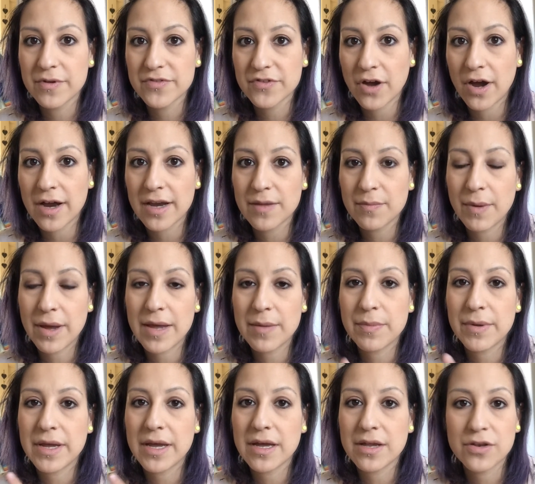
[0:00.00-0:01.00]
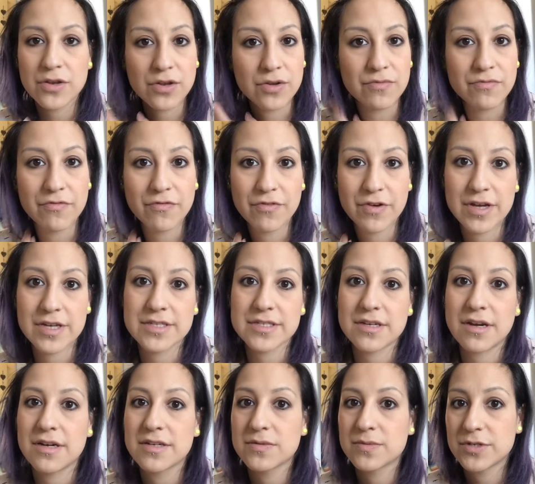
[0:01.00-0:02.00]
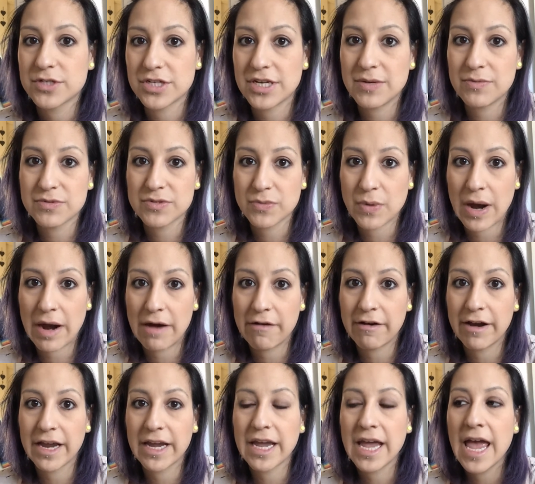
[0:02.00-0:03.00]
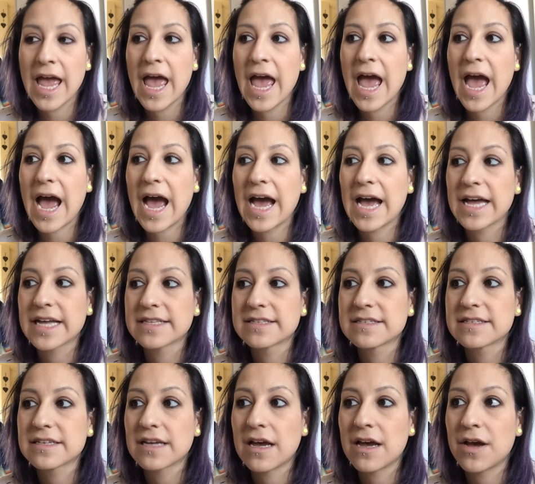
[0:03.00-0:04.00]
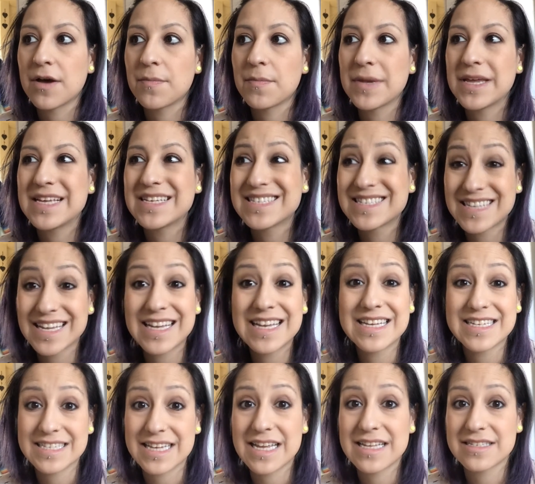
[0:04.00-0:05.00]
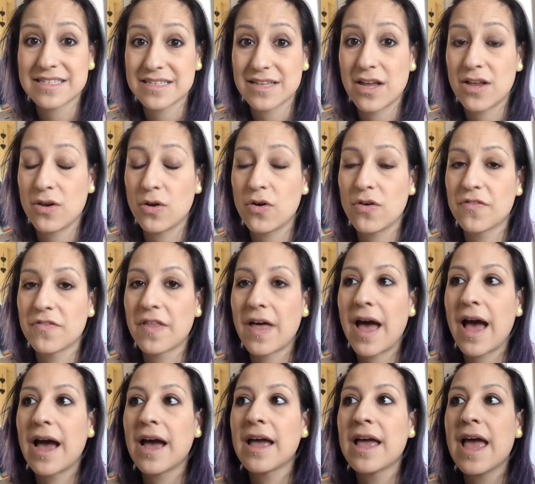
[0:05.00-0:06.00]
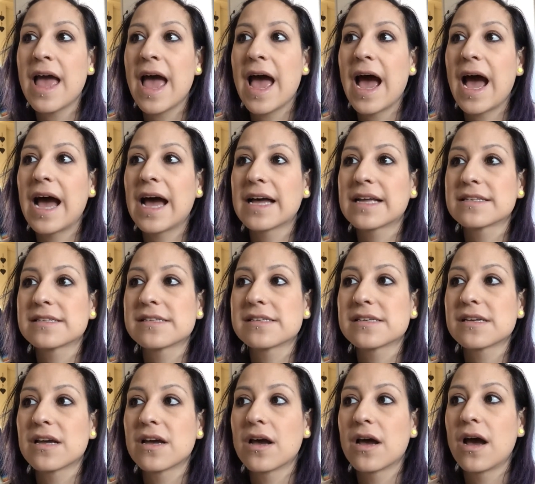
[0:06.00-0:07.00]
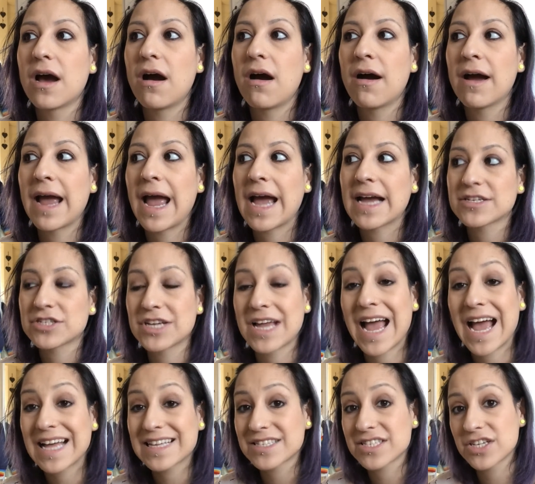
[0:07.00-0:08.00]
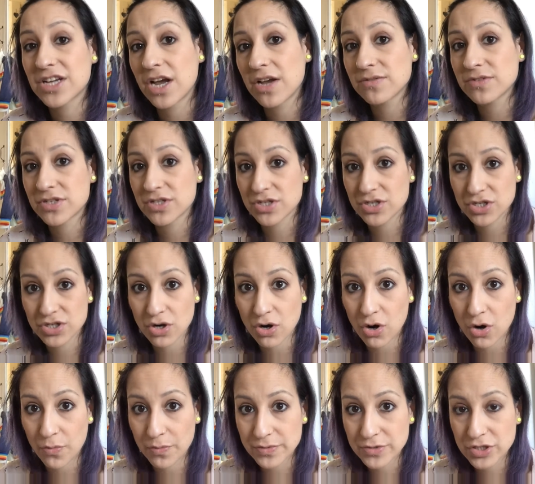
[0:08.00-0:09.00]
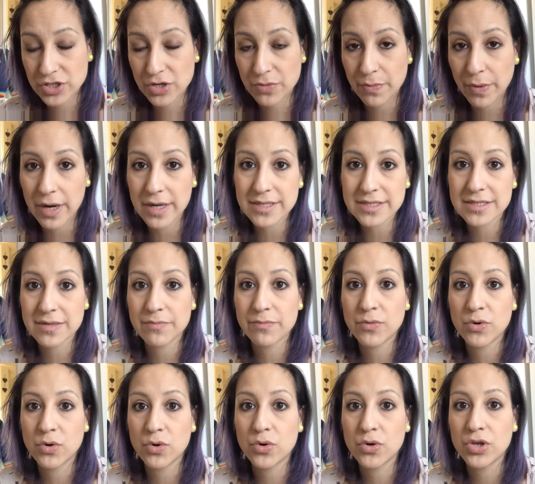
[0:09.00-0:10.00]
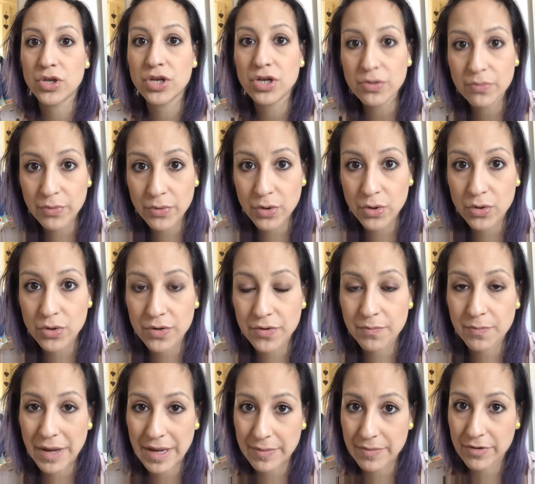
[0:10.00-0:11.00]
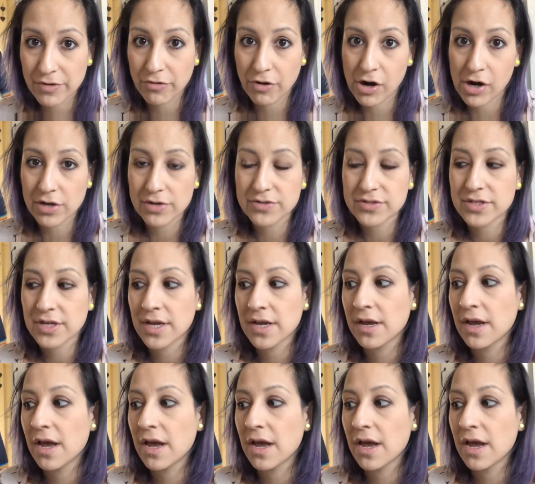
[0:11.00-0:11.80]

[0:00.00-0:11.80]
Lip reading: tiny baby in first size, which he was wearing, and he still is in a lot of that, and I actually had to go to the shop to buy some more newborn baby grows,